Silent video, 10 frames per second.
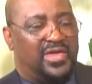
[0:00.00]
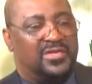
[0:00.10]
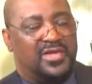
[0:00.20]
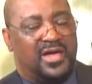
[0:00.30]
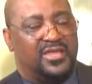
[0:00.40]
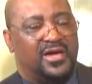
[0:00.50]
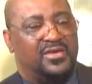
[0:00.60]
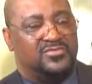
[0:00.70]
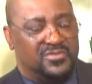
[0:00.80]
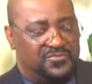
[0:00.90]
You're talking
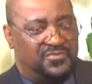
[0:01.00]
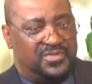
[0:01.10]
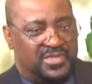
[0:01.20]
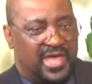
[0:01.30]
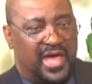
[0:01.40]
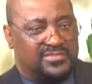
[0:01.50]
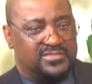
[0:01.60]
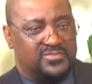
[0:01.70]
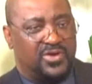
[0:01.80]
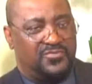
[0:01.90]

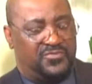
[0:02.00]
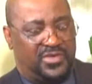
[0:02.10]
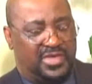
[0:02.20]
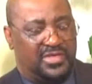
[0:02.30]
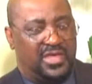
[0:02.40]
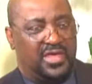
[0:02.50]
150,000 square feet,